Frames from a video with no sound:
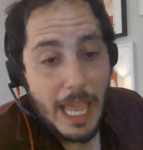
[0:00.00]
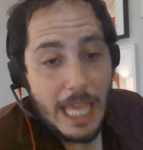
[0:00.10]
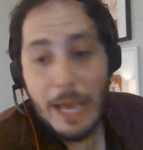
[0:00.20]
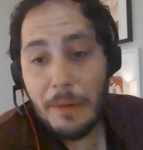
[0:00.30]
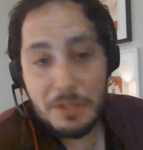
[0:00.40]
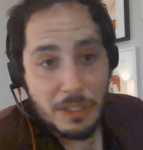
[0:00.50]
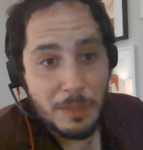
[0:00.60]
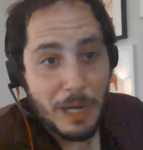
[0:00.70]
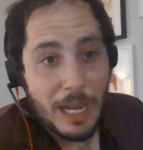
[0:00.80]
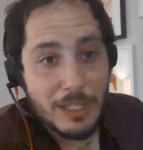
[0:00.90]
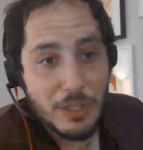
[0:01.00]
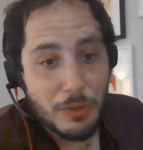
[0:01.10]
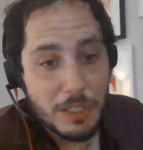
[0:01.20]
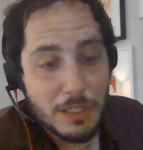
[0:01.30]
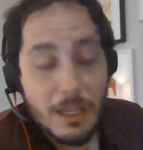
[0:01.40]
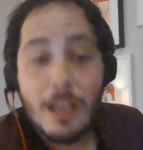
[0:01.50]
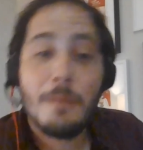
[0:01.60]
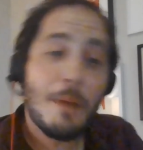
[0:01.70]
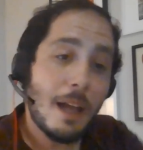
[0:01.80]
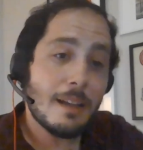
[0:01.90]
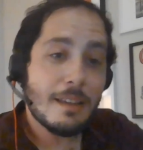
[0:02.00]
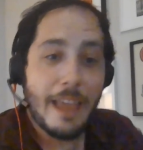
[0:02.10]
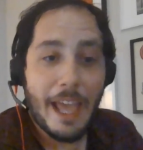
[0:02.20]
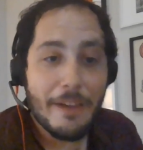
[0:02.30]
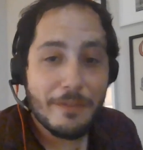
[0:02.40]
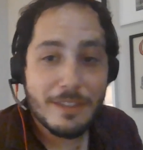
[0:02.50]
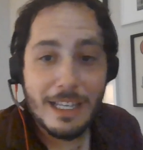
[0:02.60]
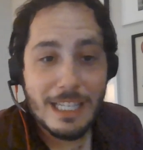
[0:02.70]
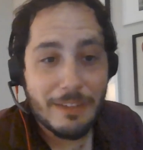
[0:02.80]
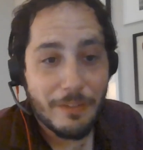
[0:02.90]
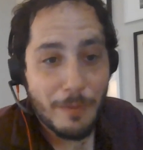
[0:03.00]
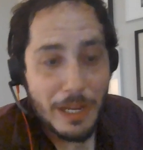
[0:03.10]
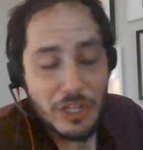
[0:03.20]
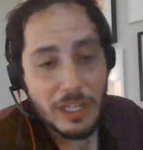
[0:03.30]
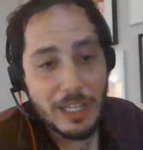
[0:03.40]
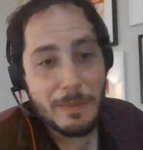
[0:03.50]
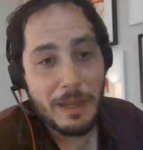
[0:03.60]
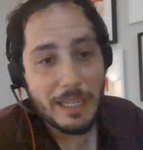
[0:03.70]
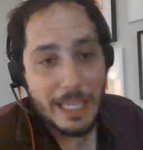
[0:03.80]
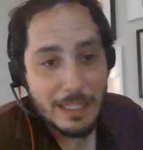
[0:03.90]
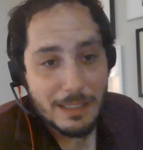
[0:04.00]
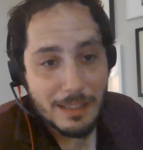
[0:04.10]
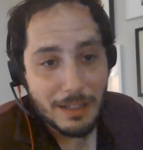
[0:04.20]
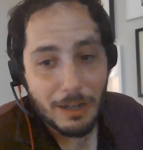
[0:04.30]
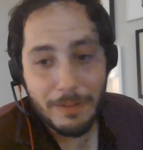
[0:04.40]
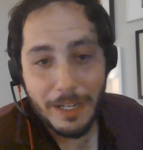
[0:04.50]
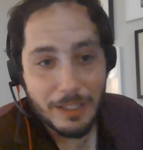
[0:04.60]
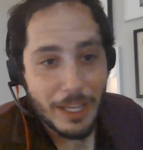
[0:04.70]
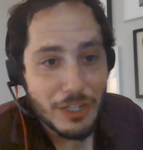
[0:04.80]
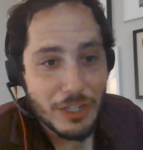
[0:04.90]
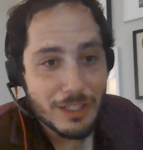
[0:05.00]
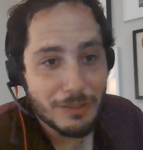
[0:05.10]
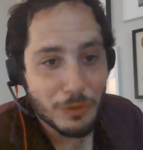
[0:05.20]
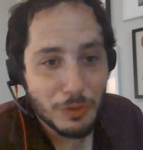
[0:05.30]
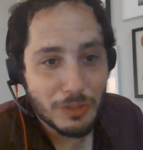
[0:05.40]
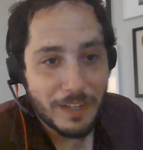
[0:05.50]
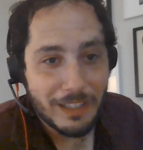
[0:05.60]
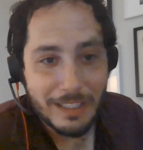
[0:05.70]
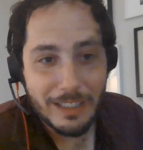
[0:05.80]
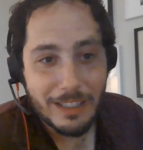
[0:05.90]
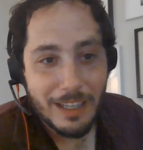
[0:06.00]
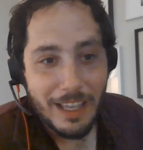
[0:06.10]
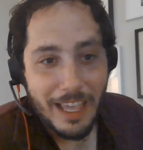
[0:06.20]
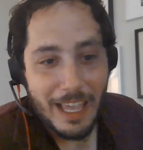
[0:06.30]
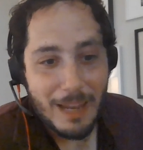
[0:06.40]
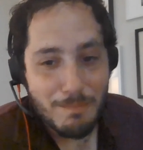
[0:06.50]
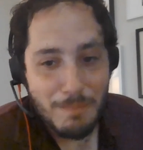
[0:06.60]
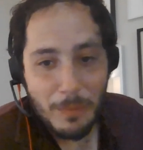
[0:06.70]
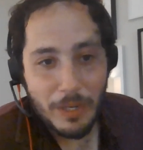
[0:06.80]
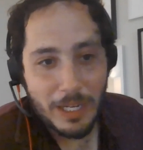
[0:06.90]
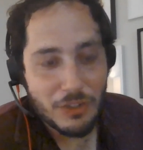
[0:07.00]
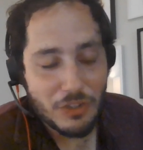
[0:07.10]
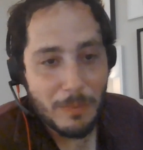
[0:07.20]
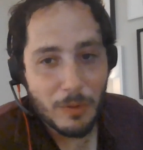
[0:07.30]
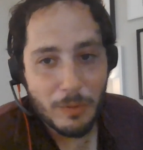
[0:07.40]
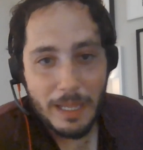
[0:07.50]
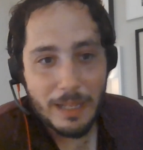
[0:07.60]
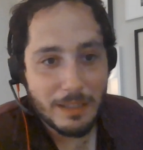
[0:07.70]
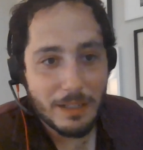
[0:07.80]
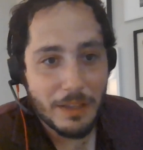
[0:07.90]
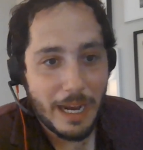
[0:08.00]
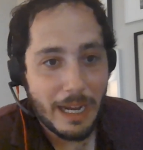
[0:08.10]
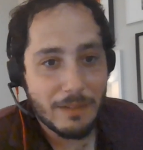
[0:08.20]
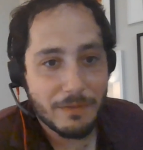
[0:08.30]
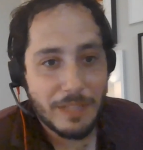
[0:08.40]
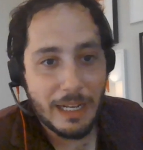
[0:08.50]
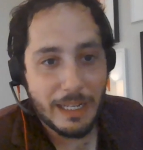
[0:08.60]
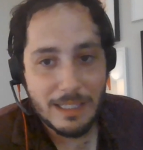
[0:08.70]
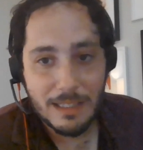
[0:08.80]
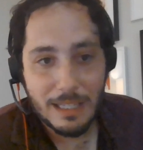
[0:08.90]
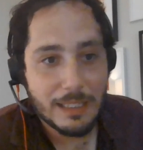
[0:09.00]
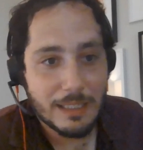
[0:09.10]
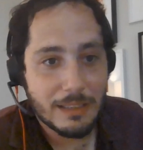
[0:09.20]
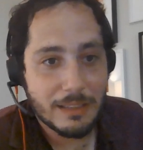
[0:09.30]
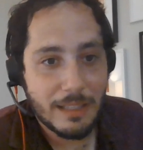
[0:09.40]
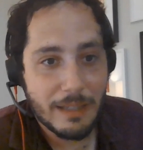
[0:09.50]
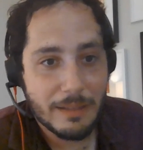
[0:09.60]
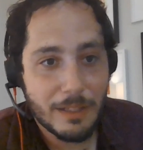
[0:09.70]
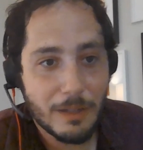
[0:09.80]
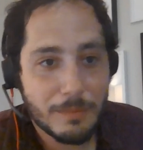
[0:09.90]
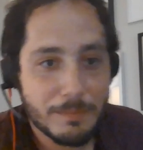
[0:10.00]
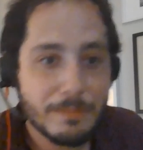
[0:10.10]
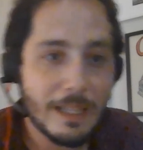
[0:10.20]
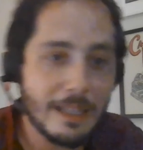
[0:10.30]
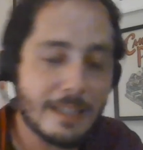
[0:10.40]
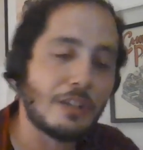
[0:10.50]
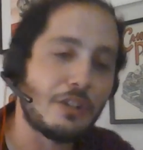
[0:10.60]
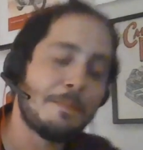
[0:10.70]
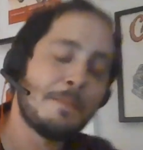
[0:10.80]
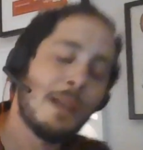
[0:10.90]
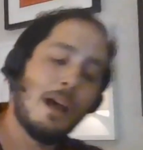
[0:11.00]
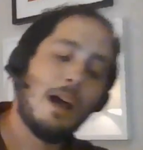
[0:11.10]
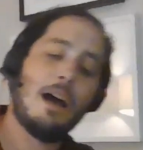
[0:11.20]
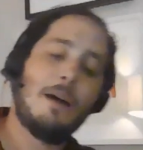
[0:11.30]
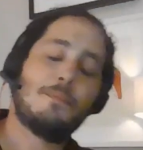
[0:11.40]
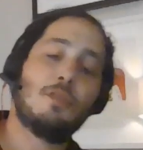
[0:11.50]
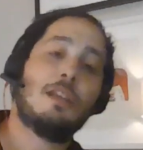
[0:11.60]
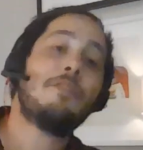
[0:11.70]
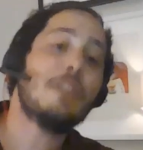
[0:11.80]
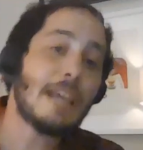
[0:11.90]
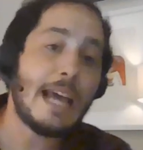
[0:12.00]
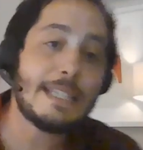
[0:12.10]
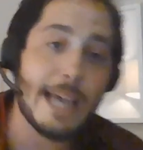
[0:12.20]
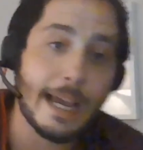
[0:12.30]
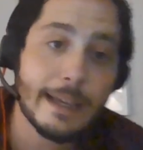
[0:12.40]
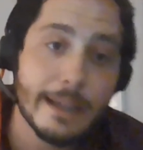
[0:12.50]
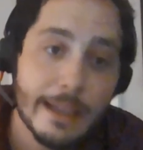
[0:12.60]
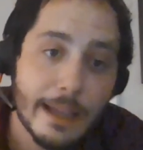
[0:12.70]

And that was a surprise to us, but they have sensitive information. It's about kids. There are regulations and rules around it. And people get in trouble when, that kind of data gets leaked and et cetera. So definitely ed tech.